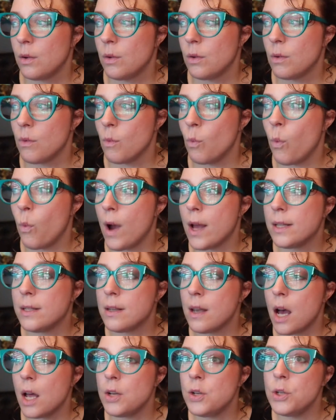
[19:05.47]
when
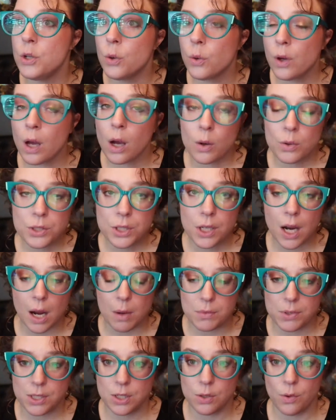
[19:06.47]
a new coach
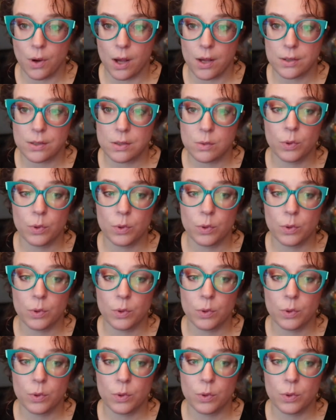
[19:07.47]
comes to us,